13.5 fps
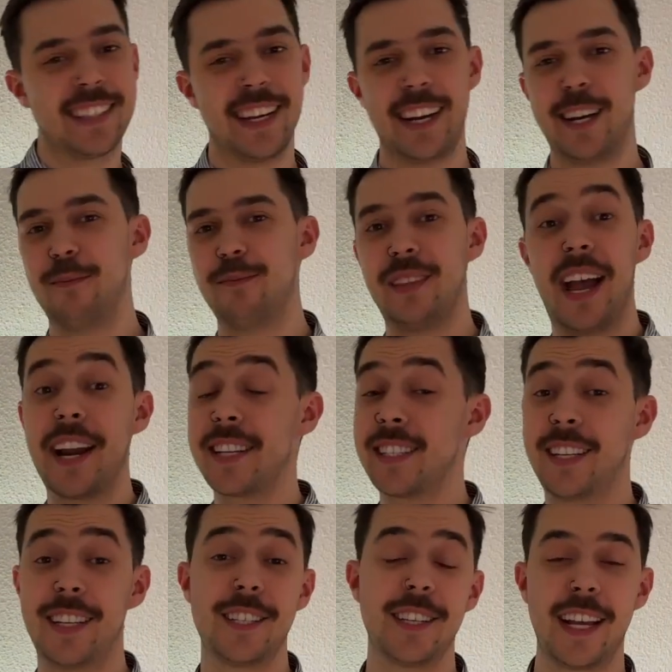I
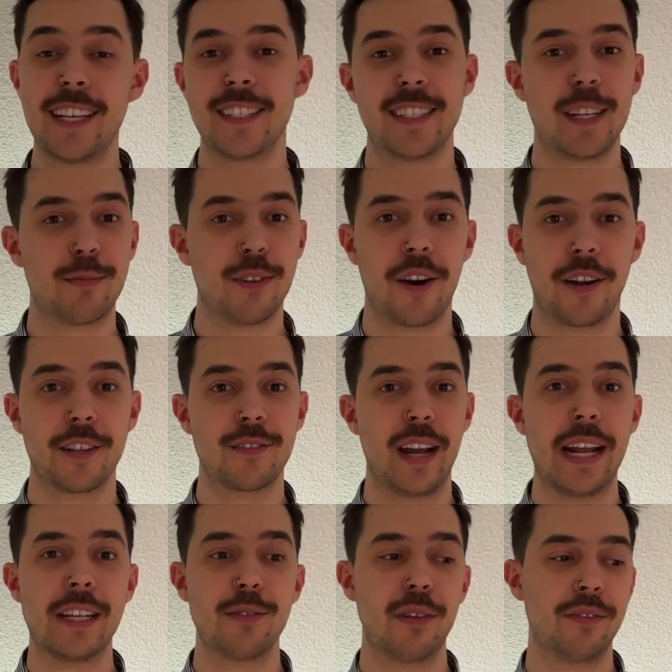decided to license the products,
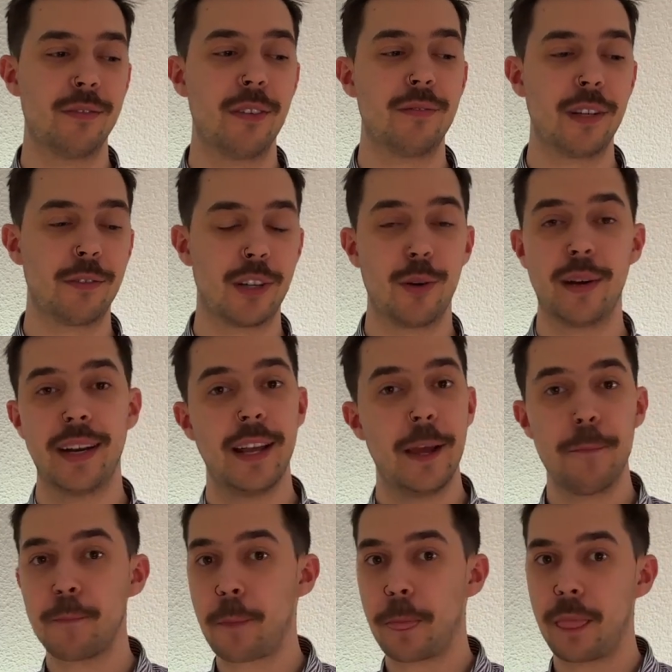right? With the growing
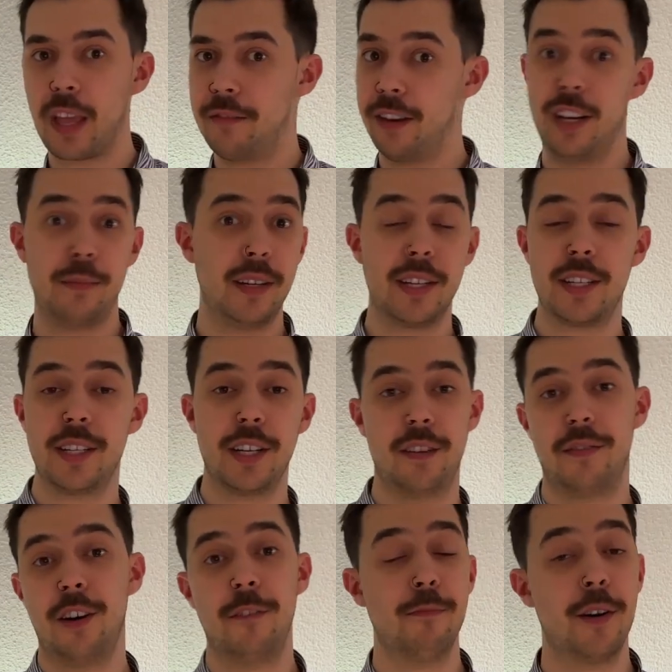availability
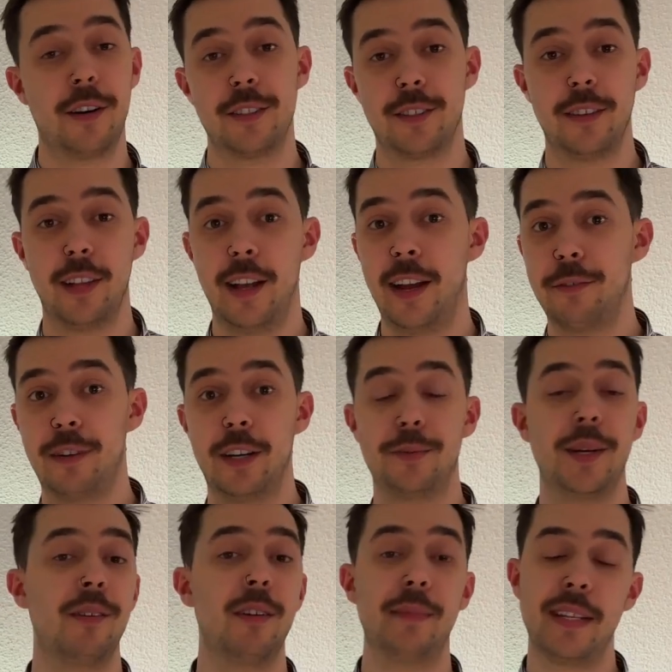of models online, right?
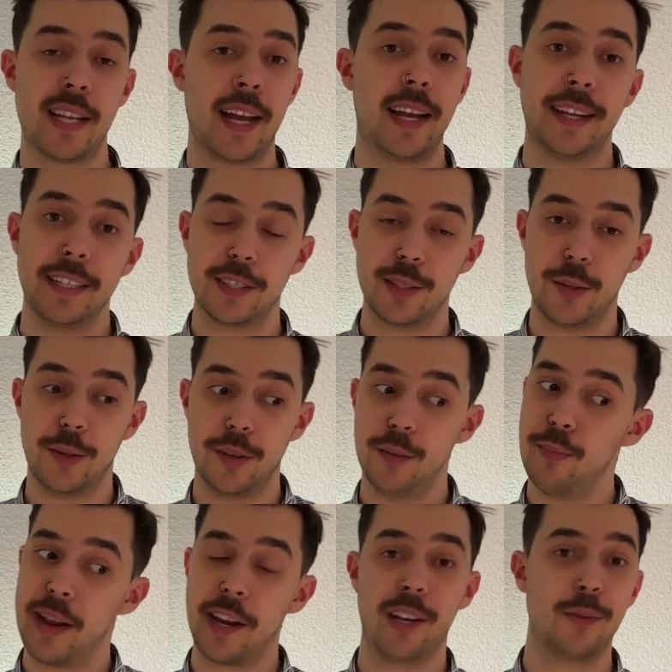Whether it be Tangs or
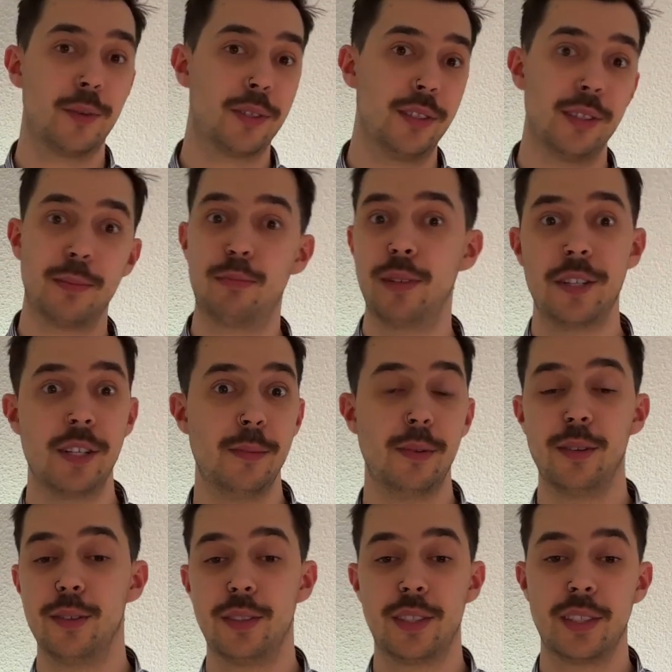Maker World,
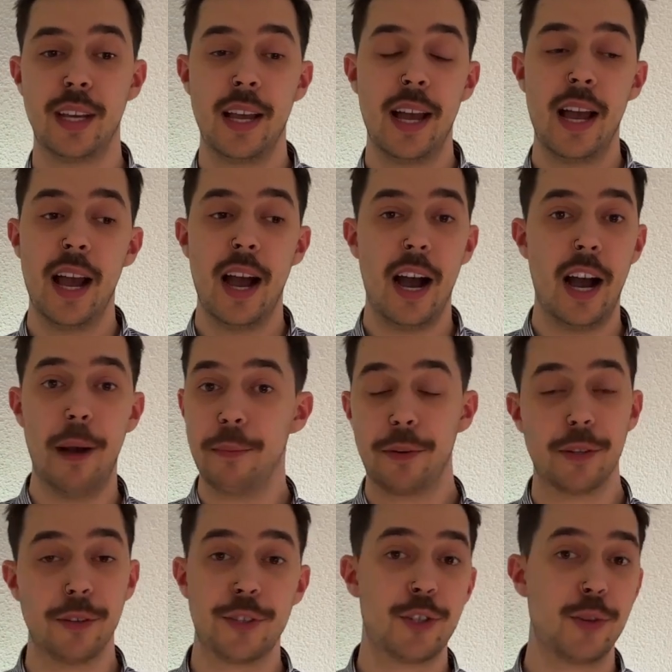printables,
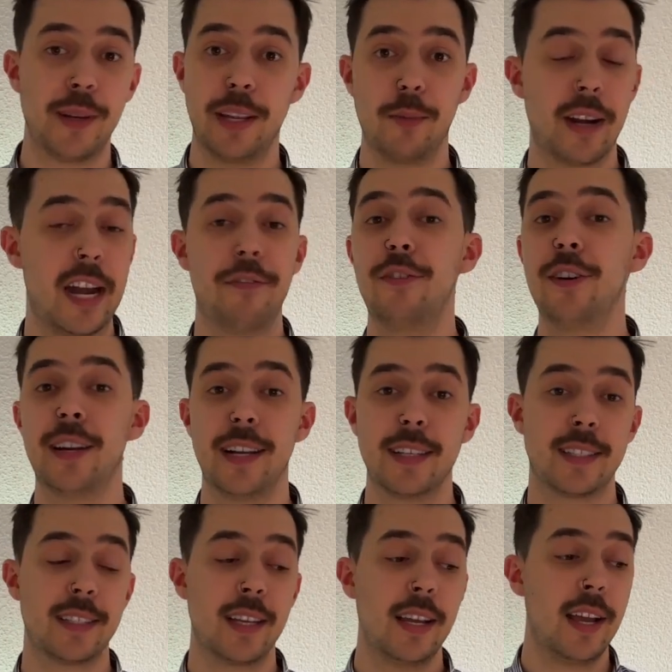Coldstream, whatever it is,